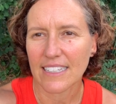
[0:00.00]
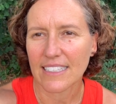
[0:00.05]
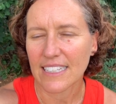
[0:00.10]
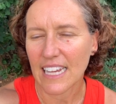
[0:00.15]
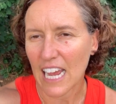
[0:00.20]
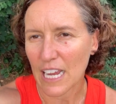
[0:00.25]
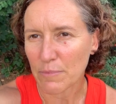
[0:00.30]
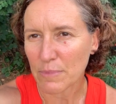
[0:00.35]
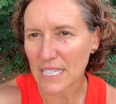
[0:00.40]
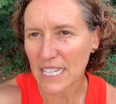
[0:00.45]

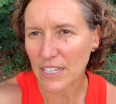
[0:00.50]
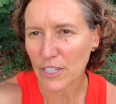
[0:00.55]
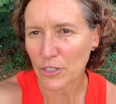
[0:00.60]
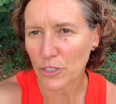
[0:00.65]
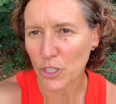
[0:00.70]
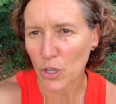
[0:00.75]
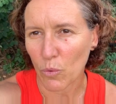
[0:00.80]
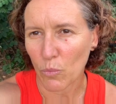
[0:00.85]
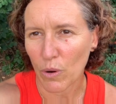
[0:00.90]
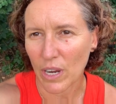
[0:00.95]
Times that you
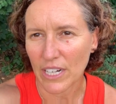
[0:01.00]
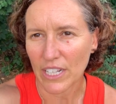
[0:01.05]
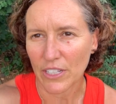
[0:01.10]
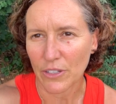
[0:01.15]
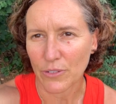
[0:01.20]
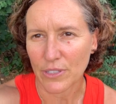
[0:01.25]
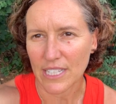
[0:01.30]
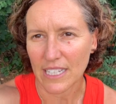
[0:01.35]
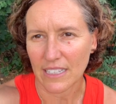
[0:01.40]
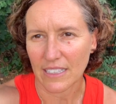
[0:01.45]
don't want to
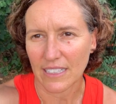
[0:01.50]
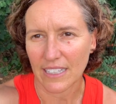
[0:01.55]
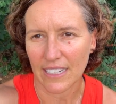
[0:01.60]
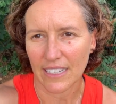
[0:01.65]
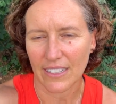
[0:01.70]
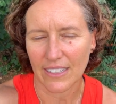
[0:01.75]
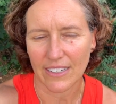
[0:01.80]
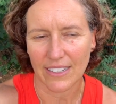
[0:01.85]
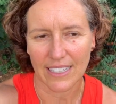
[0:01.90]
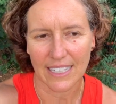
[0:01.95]
use a
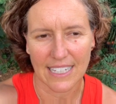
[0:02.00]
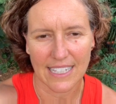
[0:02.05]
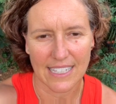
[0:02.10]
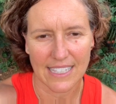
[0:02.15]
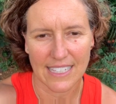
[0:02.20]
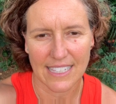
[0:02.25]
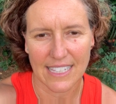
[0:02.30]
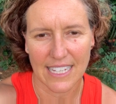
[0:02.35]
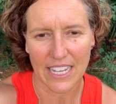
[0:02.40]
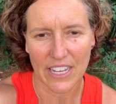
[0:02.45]
clicker
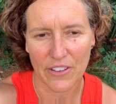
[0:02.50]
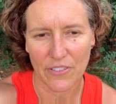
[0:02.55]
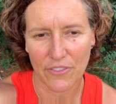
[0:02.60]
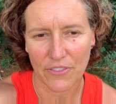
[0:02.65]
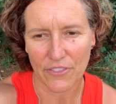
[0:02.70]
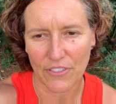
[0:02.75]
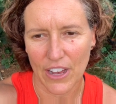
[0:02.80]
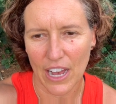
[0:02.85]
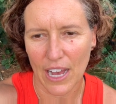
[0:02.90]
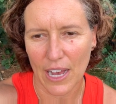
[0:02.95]
is if